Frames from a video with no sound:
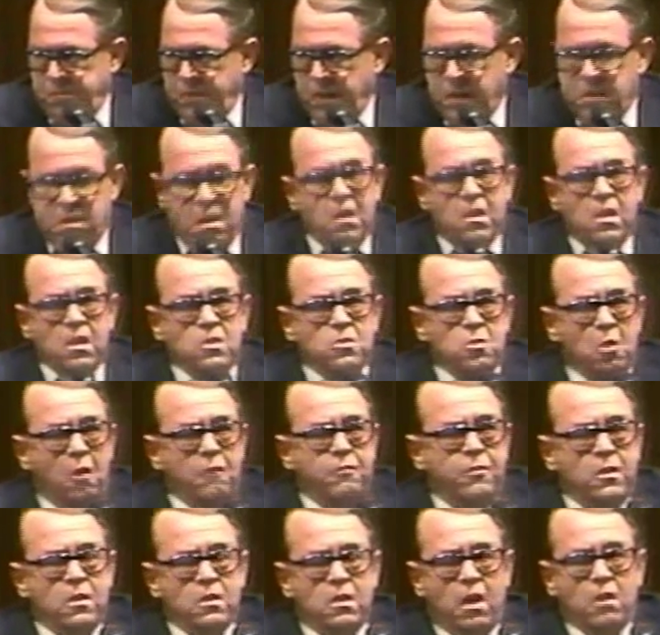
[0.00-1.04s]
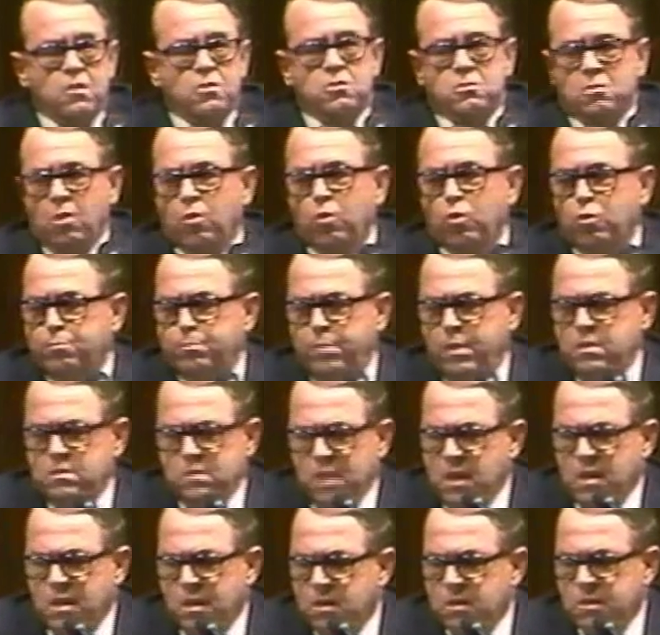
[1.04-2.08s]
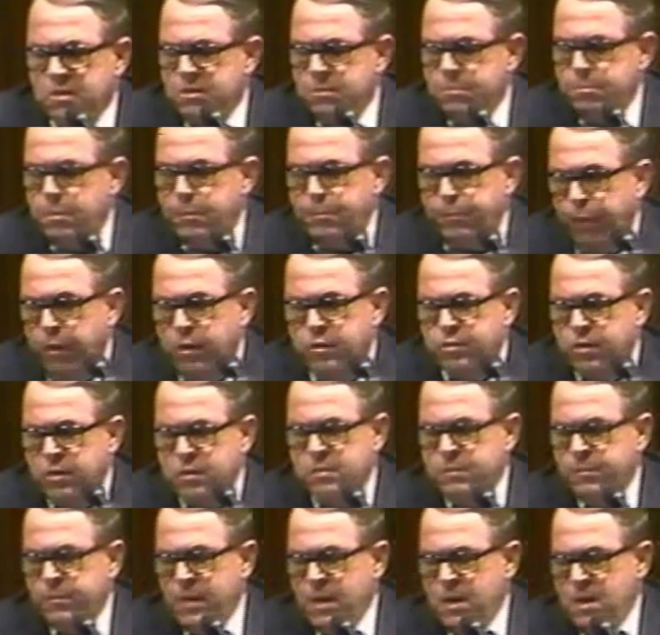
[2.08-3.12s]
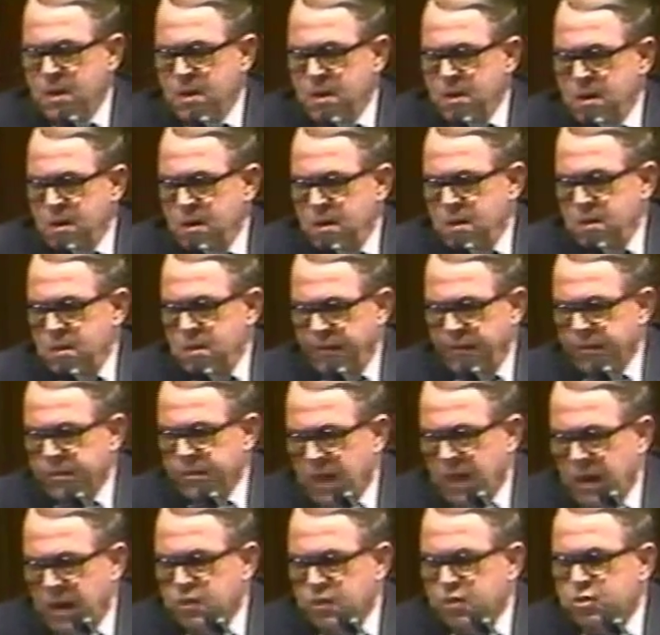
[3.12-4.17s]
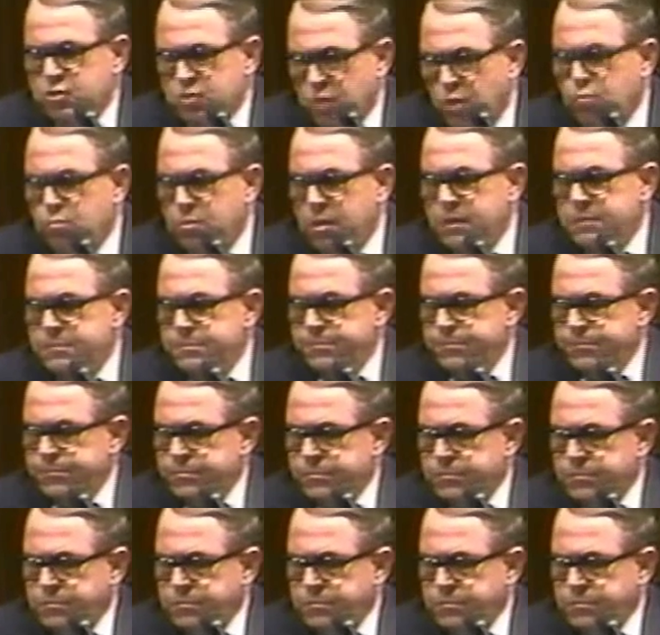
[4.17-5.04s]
Now, deacons often get stoned, but preachers, different kind of stoning.